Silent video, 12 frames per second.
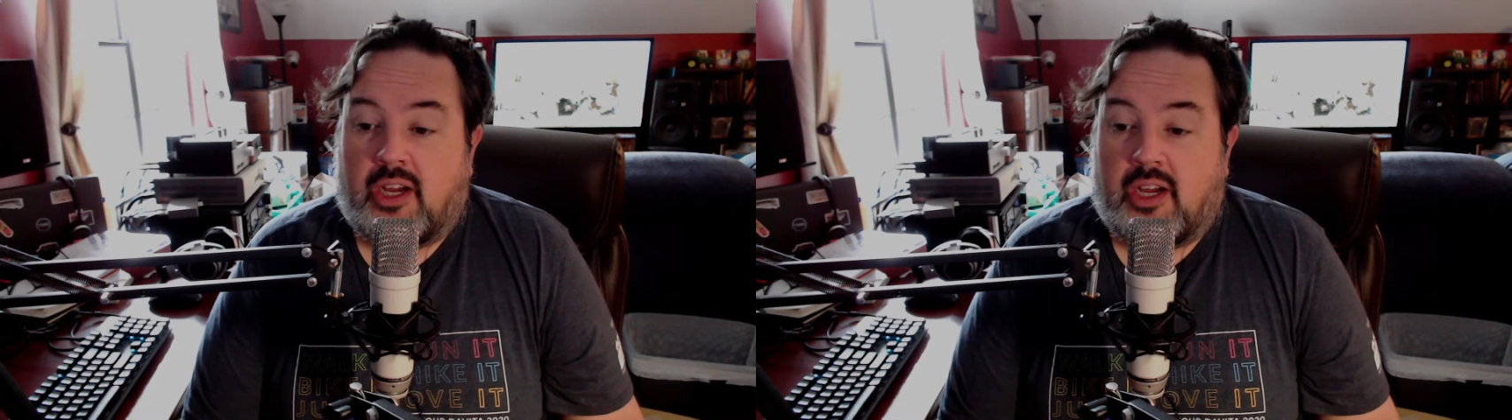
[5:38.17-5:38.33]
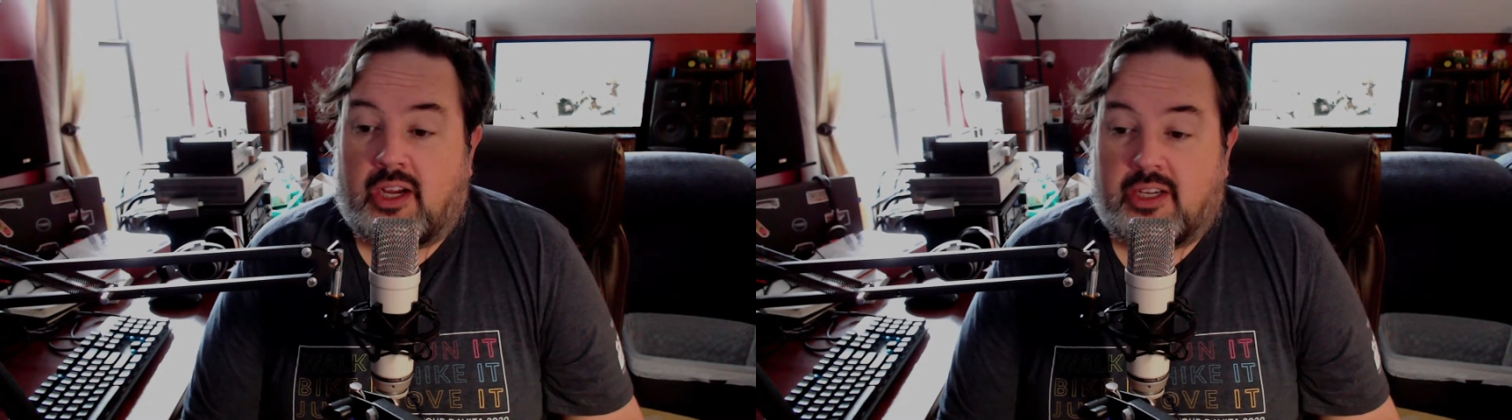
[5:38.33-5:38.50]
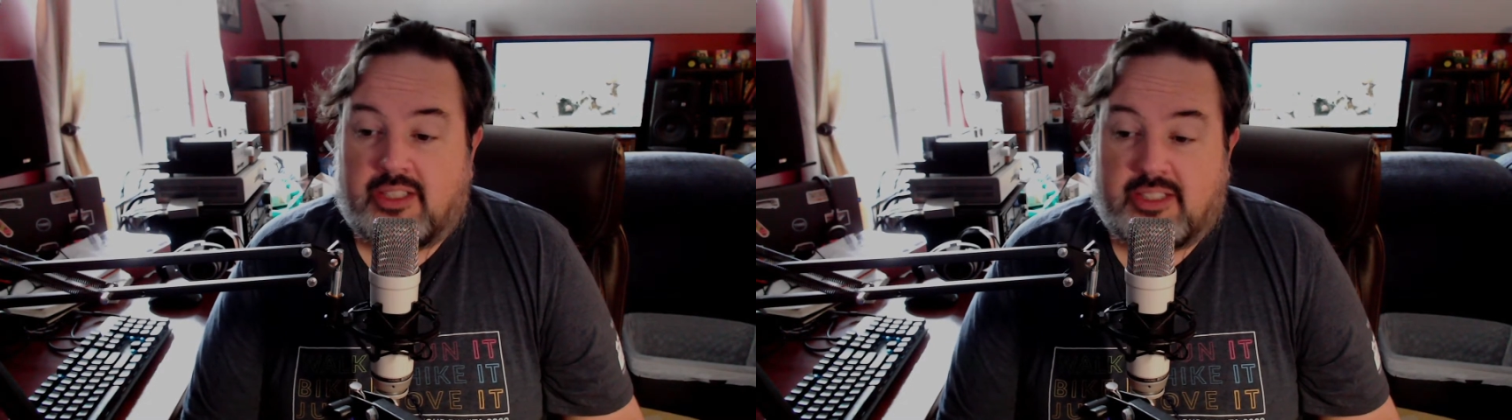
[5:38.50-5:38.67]

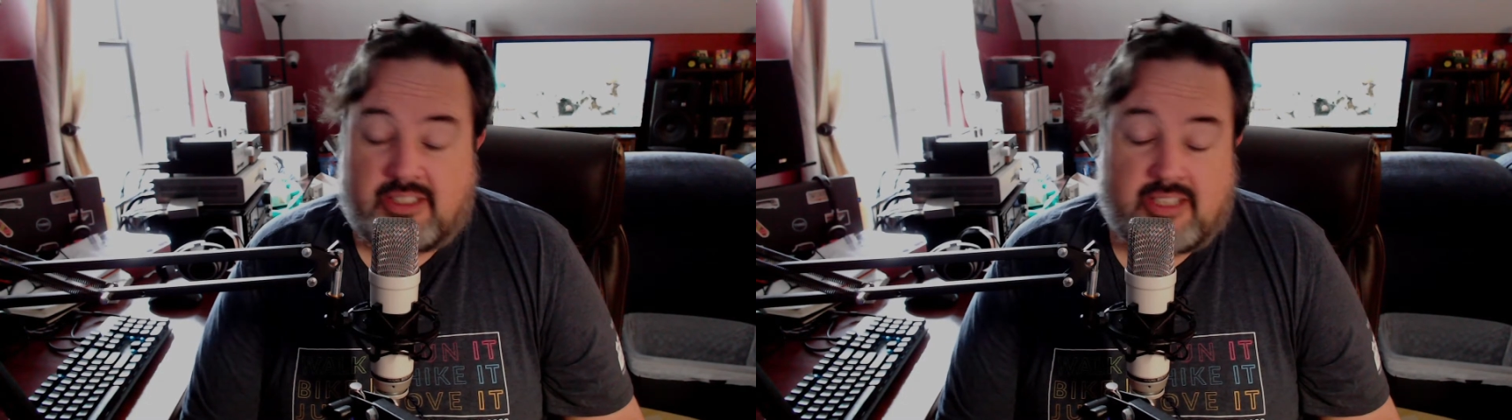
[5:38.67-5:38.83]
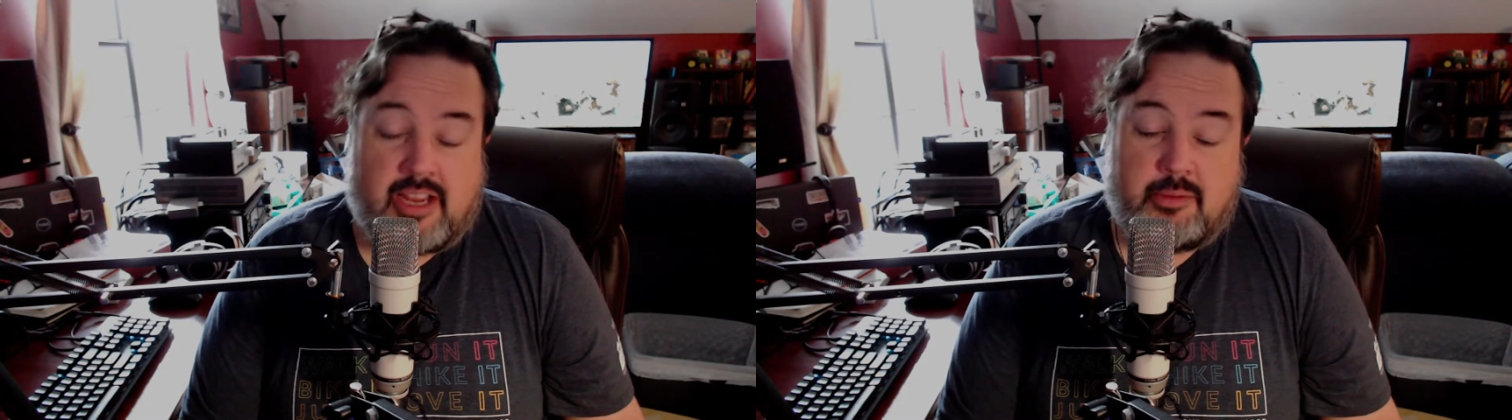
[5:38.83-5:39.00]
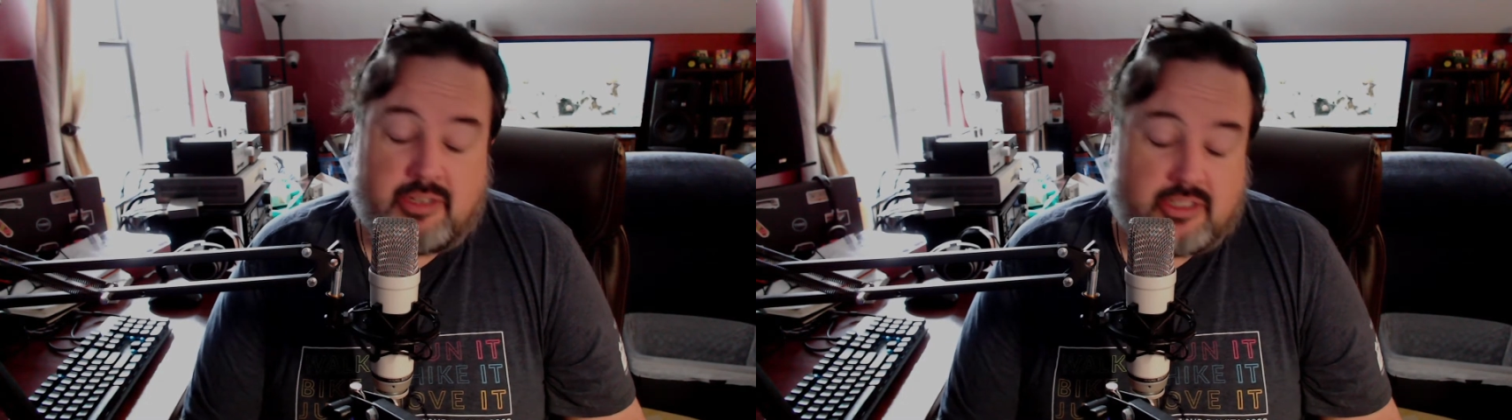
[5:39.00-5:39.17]
the
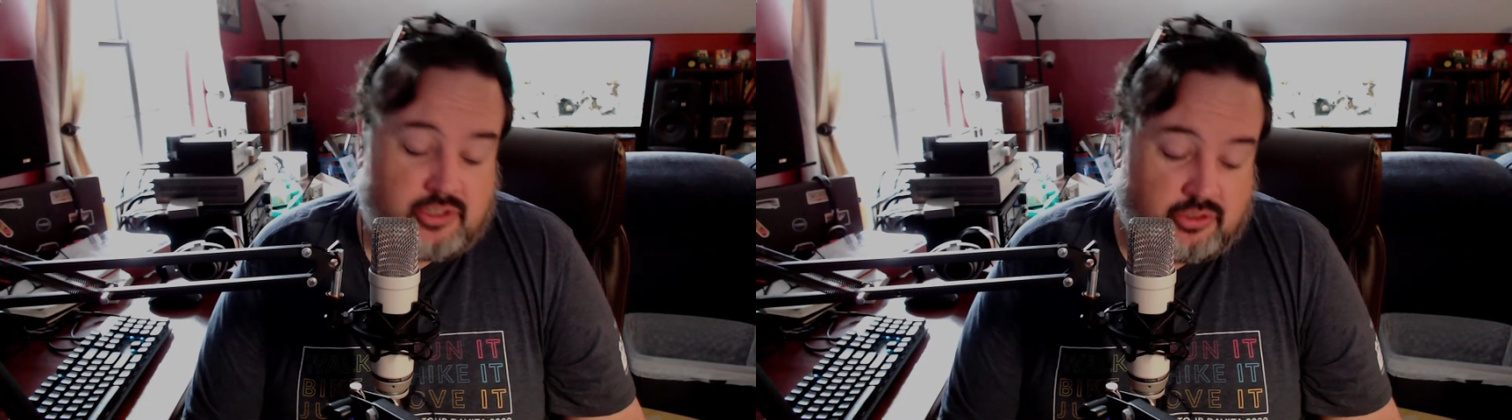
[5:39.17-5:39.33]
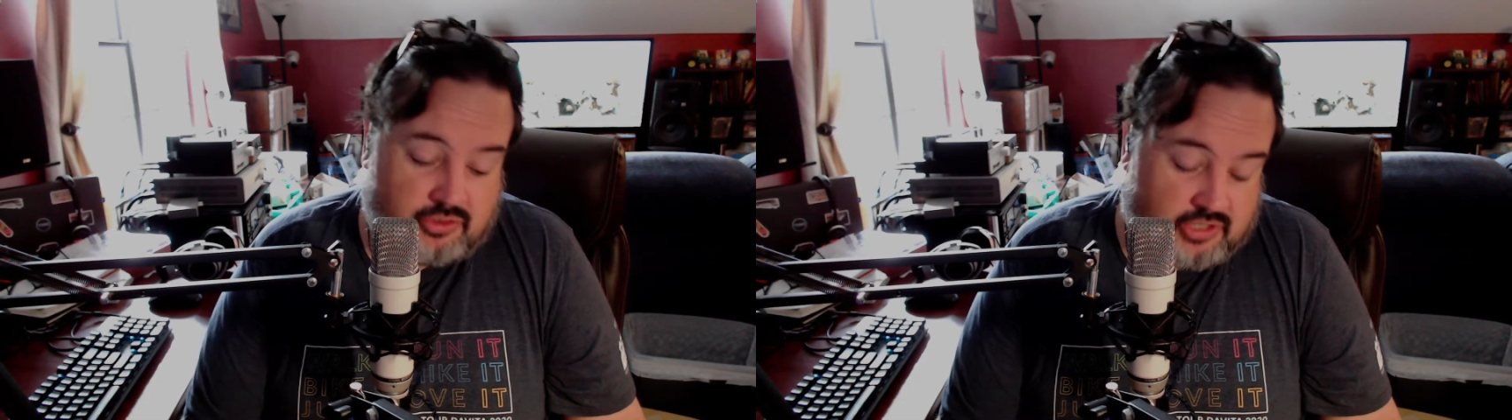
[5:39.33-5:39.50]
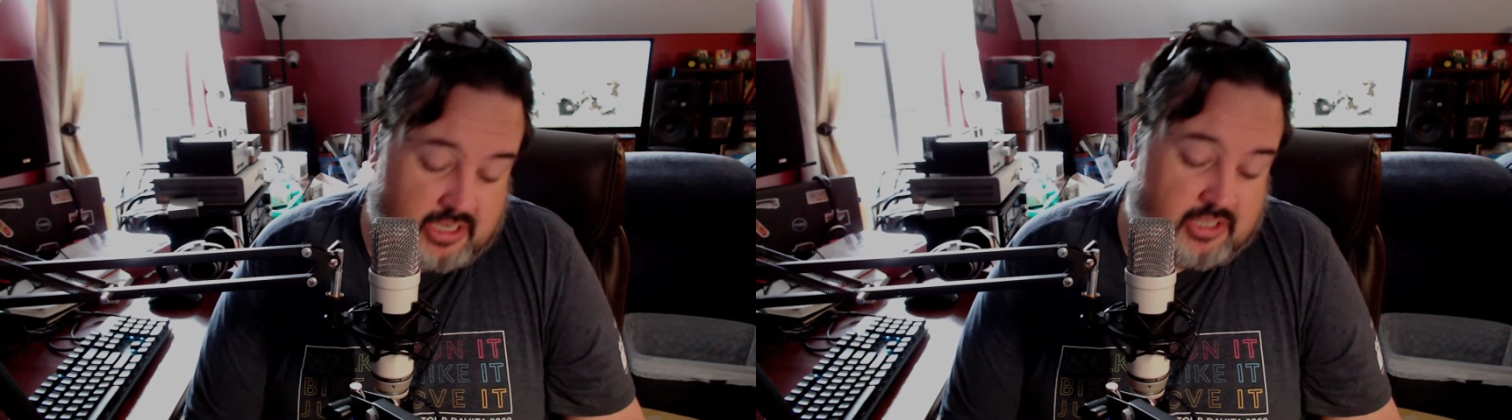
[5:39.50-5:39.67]
same, unless
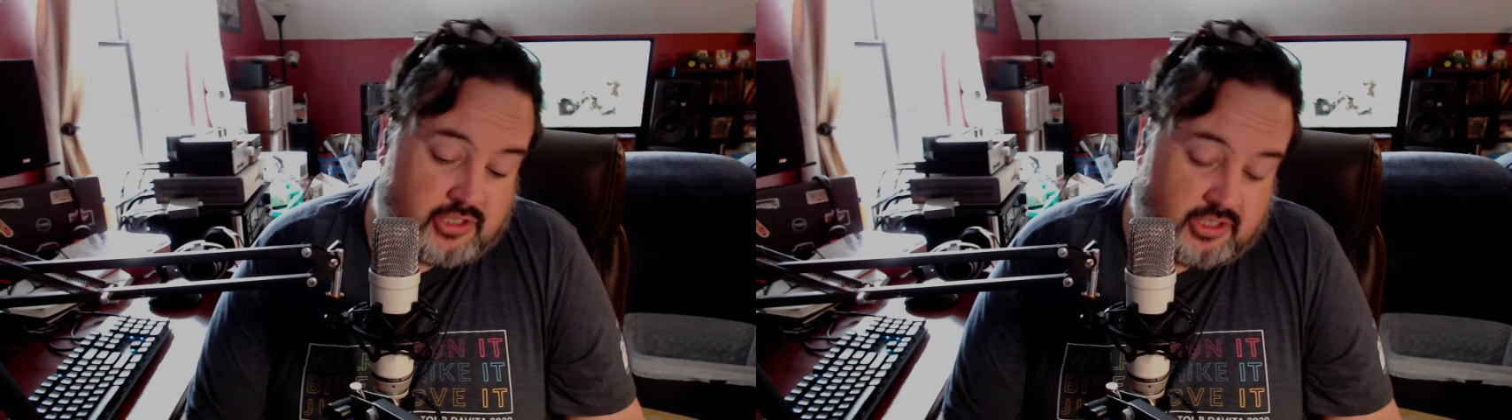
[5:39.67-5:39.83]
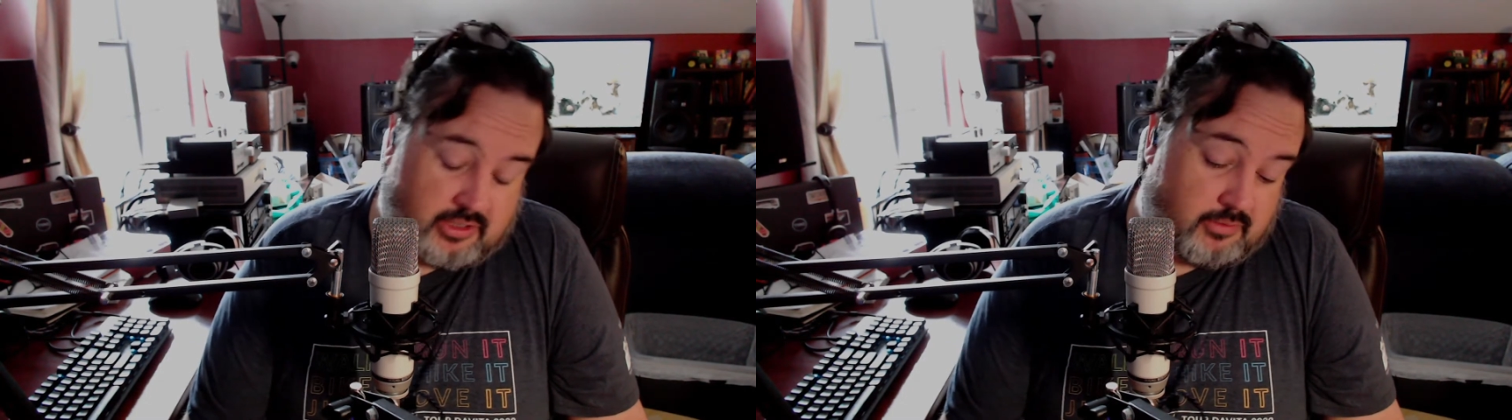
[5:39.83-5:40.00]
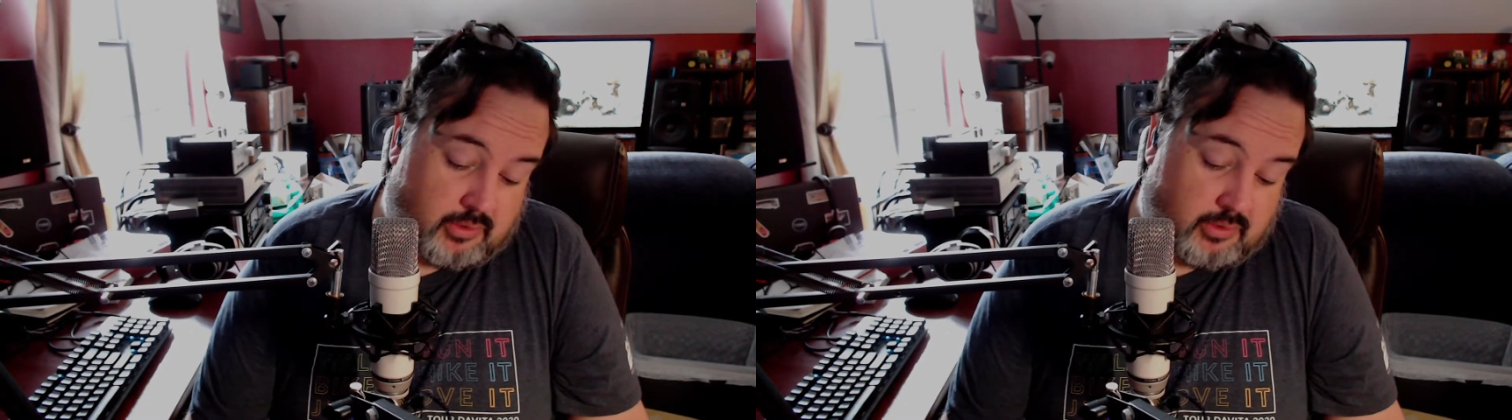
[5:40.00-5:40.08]
you're changing the